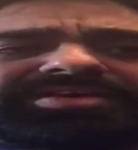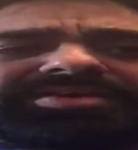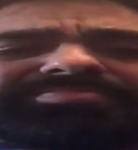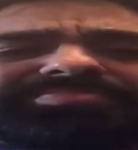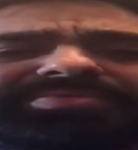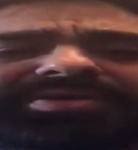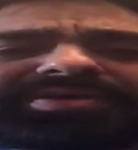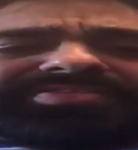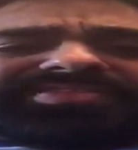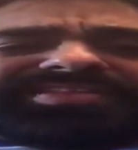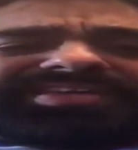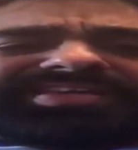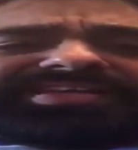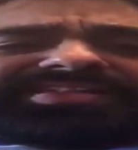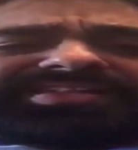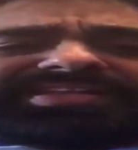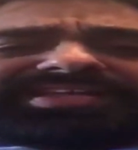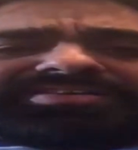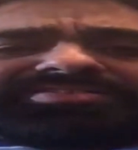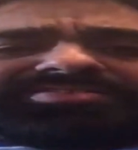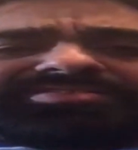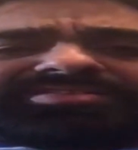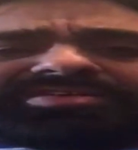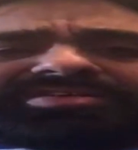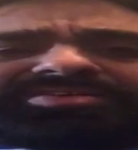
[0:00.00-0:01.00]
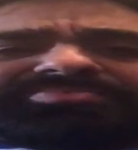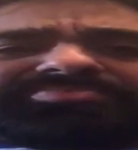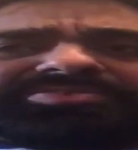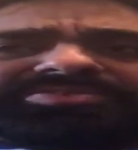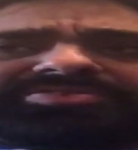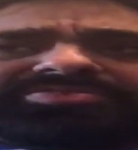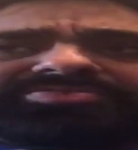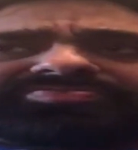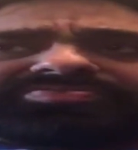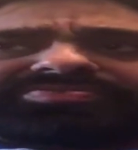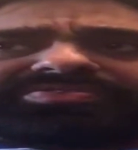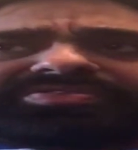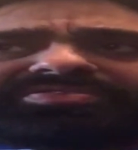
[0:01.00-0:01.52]
But I think at that time, you know,
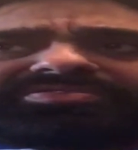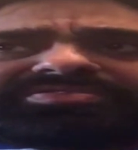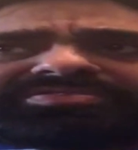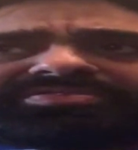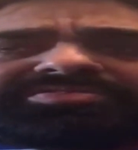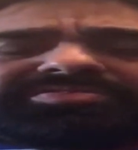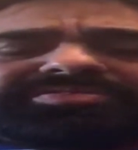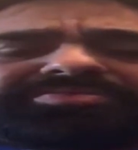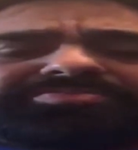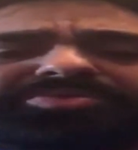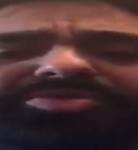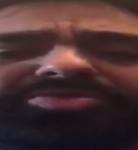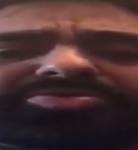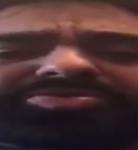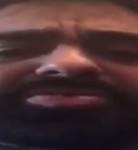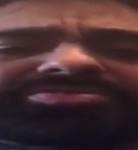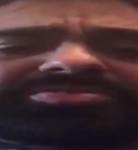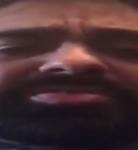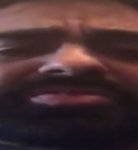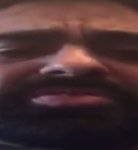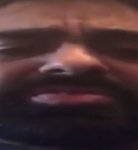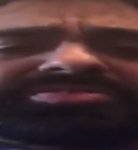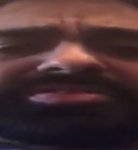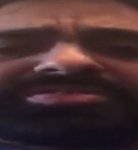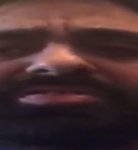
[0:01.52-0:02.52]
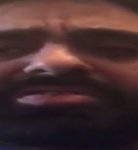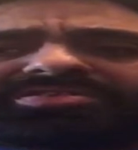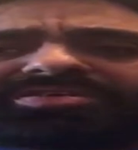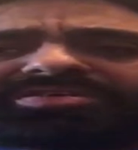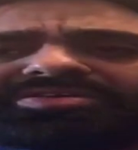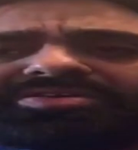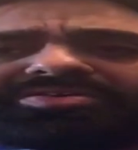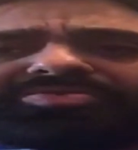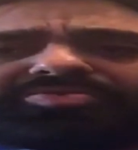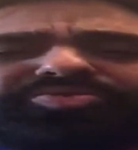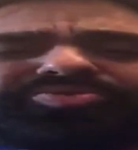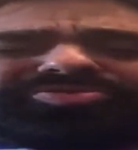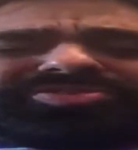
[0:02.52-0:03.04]
you've got the emotions and
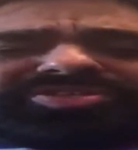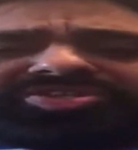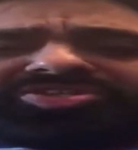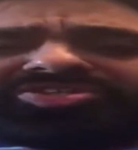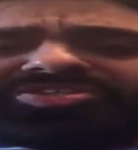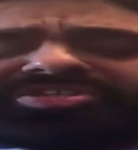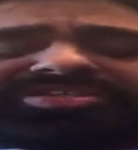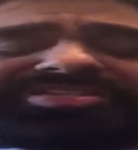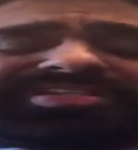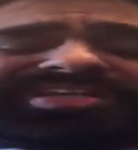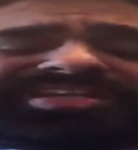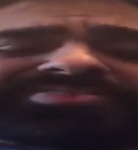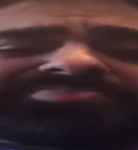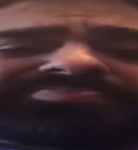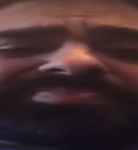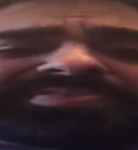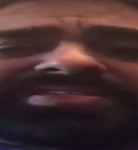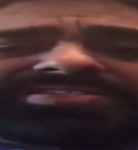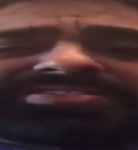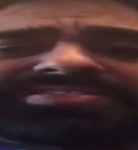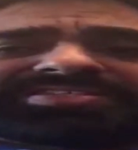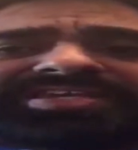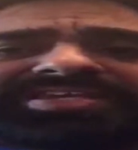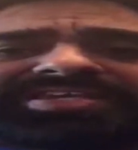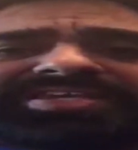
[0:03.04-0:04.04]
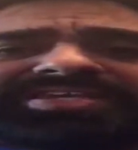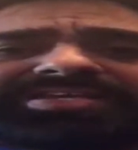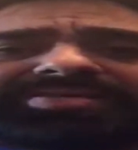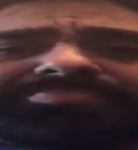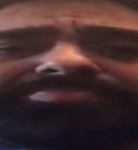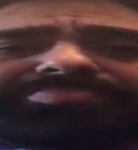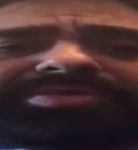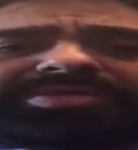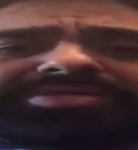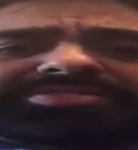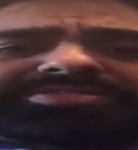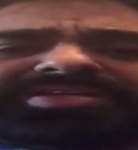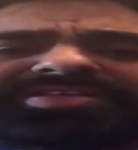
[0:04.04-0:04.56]
all the shit that he's been saying, and
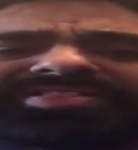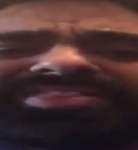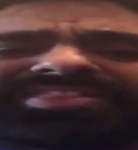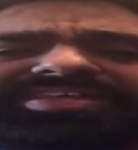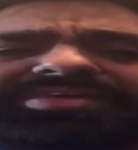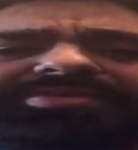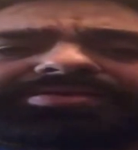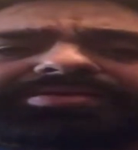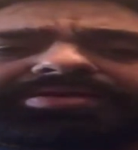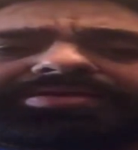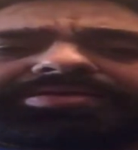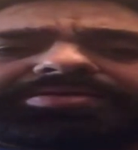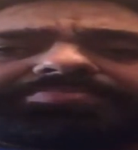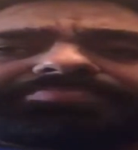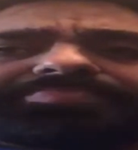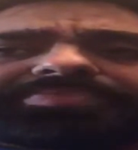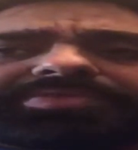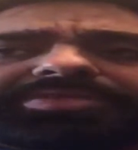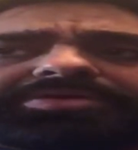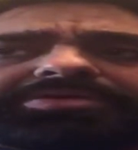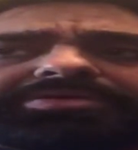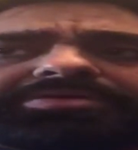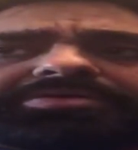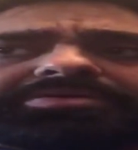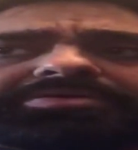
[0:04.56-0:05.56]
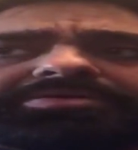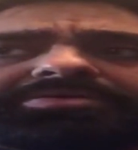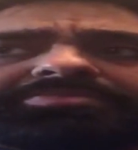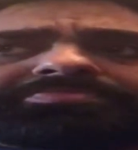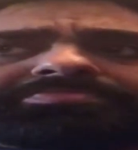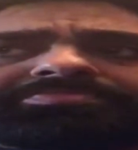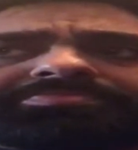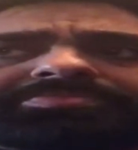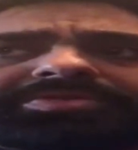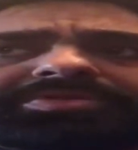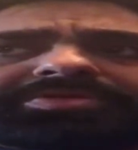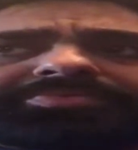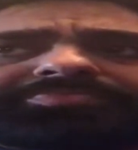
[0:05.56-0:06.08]
plus I think
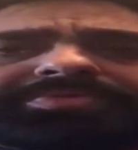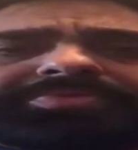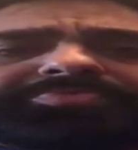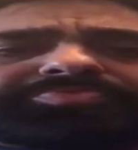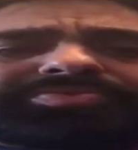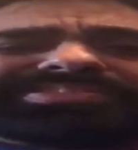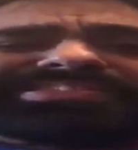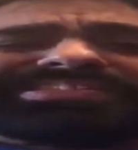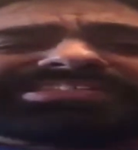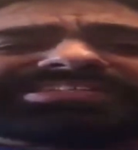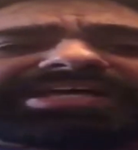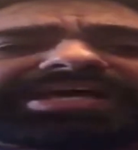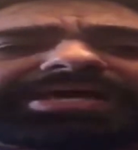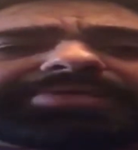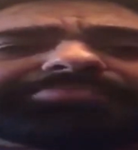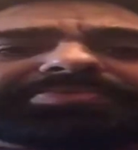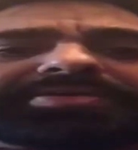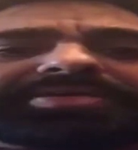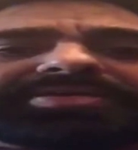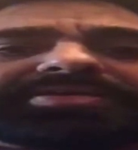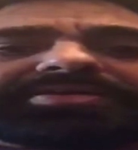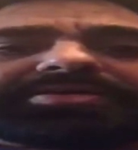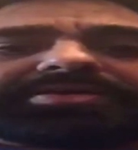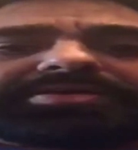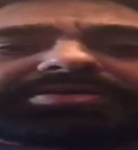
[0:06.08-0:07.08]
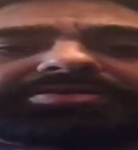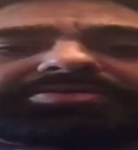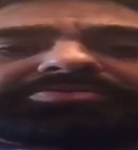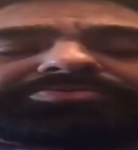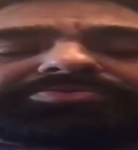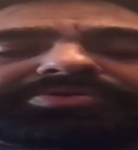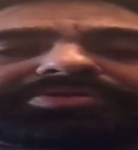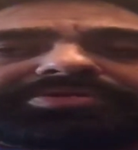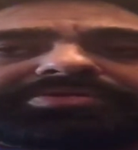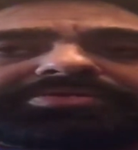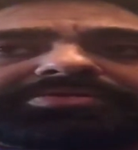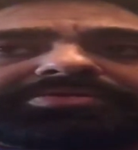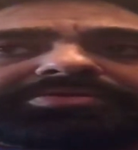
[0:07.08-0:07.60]
Khabib wasn't happy
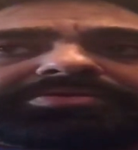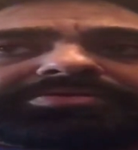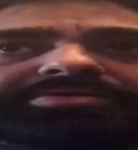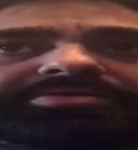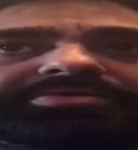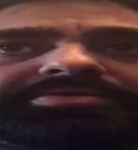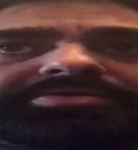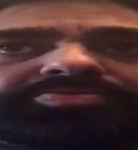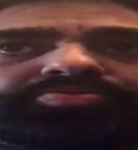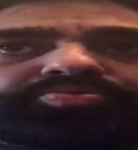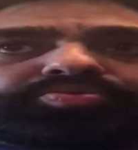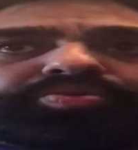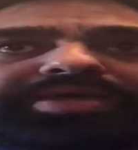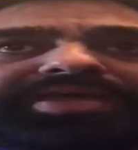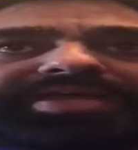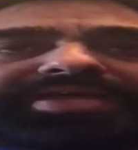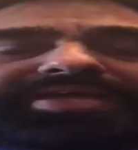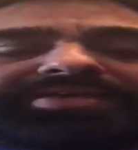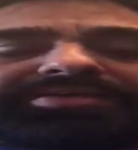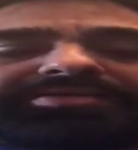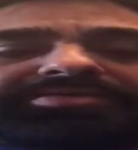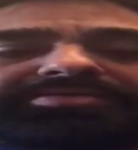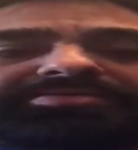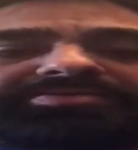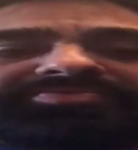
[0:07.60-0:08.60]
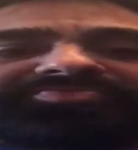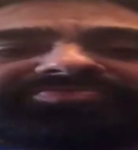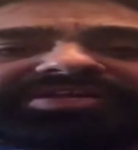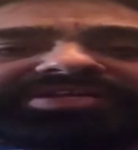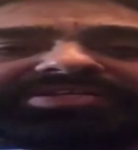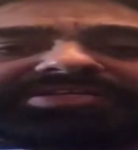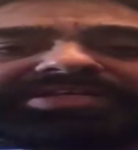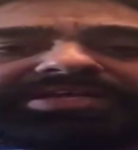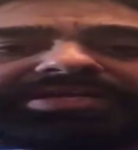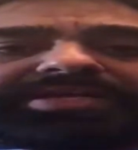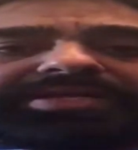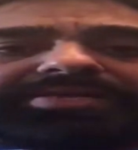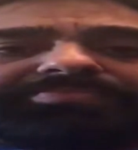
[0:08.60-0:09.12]
with the way the
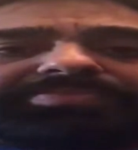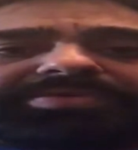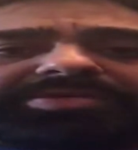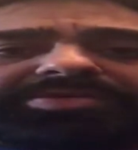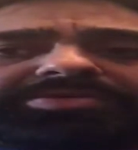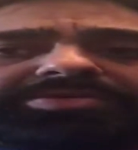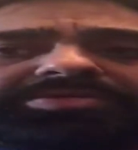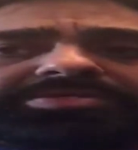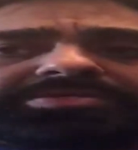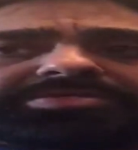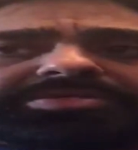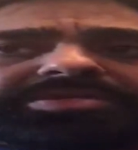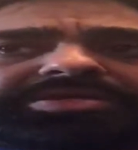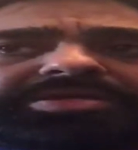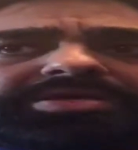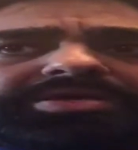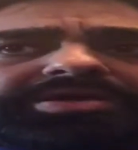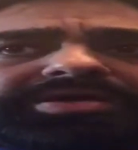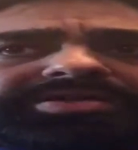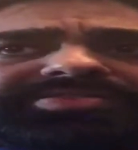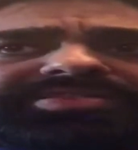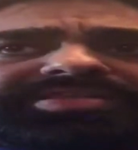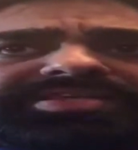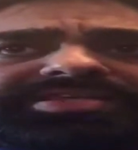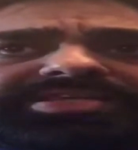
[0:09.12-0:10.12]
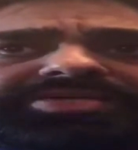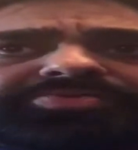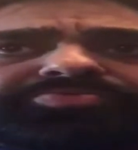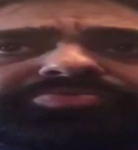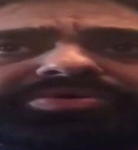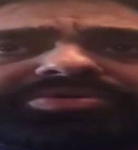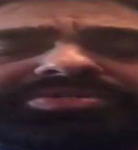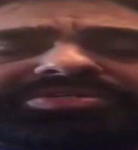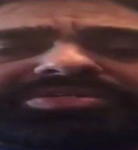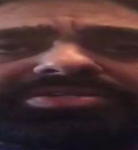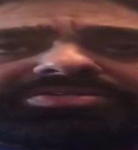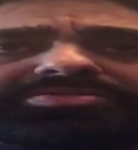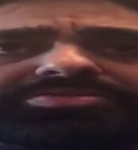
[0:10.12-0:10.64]
fight ended, because I think he
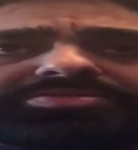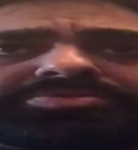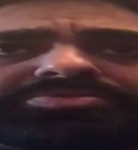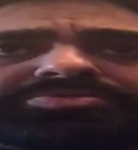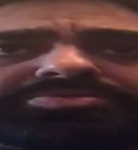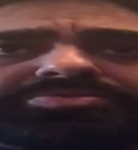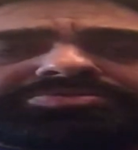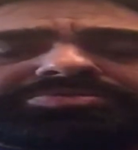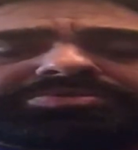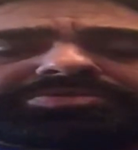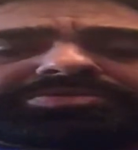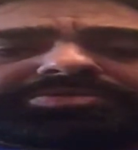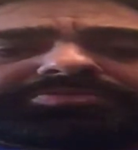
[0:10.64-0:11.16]
wanted to